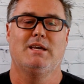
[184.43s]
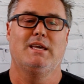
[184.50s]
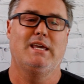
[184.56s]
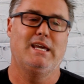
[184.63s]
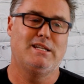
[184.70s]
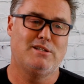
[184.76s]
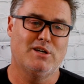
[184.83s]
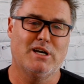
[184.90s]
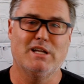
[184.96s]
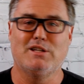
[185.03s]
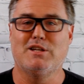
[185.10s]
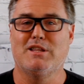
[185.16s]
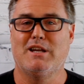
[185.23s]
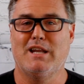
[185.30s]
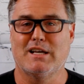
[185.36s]
He took it
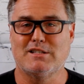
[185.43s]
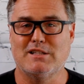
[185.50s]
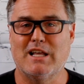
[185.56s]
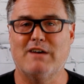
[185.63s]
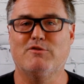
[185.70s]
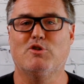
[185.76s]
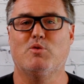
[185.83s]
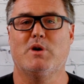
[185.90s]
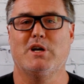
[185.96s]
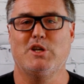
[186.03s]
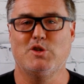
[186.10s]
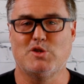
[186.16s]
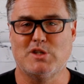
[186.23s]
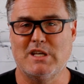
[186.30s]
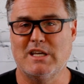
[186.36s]
to the next level. What you
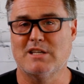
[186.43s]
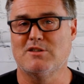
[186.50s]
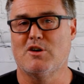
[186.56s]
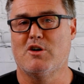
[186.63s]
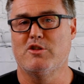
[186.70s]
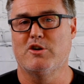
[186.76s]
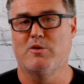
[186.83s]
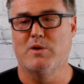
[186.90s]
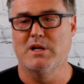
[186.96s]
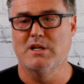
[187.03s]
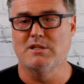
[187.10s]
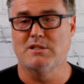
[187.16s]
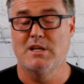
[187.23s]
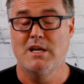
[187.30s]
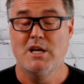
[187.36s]
see is all there
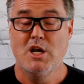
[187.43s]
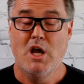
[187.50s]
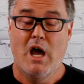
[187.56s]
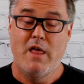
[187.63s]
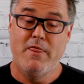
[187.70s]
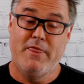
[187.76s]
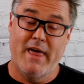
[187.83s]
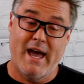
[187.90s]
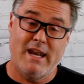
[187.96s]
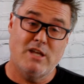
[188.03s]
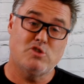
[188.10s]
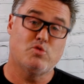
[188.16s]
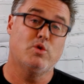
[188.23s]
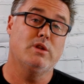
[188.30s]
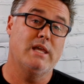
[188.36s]
is. That
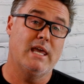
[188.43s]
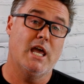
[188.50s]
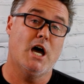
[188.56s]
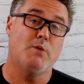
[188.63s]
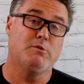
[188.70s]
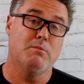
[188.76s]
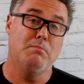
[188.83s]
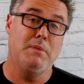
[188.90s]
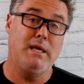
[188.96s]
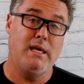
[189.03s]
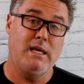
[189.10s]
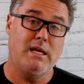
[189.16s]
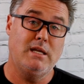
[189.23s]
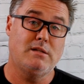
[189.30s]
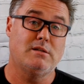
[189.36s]
has really helped
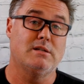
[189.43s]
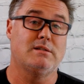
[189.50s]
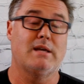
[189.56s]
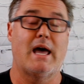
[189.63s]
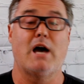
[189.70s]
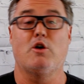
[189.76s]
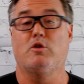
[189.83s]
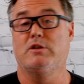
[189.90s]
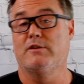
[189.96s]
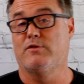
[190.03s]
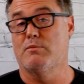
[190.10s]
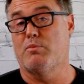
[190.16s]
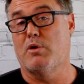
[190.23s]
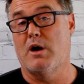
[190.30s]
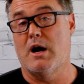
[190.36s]
me to tackle
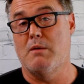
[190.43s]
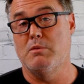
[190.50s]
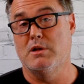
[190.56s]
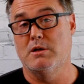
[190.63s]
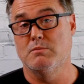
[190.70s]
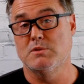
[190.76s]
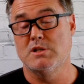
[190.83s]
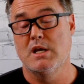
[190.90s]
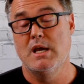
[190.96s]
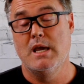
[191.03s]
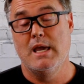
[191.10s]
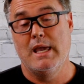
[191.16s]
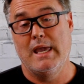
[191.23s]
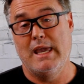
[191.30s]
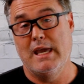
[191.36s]
different problems
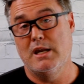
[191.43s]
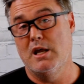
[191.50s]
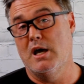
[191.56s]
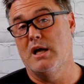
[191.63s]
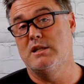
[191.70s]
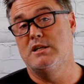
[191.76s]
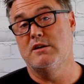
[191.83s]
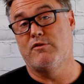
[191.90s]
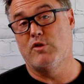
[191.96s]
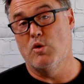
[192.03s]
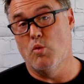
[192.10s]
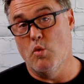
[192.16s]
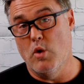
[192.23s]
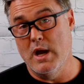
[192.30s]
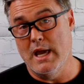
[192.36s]
in a
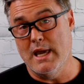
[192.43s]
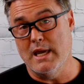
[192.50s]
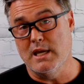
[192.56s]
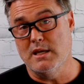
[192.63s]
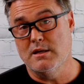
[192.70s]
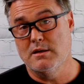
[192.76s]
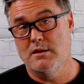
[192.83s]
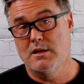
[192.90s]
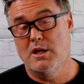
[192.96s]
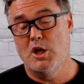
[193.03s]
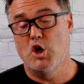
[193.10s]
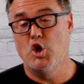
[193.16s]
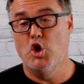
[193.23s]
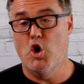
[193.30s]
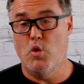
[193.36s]
different way,
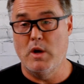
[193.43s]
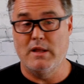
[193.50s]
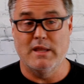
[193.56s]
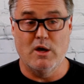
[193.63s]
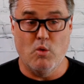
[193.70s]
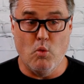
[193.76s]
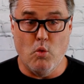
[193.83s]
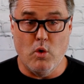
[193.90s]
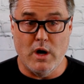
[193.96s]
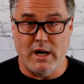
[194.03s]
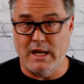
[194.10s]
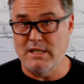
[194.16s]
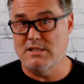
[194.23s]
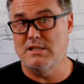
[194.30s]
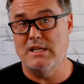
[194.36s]
knowing that what
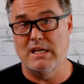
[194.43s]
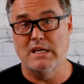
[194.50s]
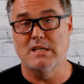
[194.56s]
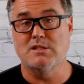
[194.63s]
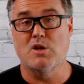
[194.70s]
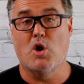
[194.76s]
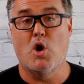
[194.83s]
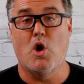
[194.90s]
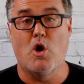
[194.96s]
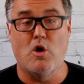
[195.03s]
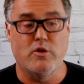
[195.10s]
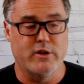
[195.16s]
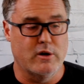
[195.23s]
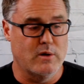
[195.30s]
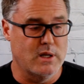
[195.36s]
I see is
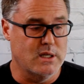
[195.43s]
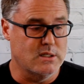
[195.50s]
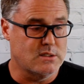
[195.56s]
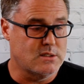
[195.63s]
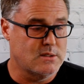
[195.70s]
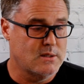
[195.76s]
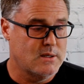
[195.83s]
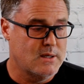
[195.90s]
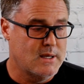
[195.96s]
all there is.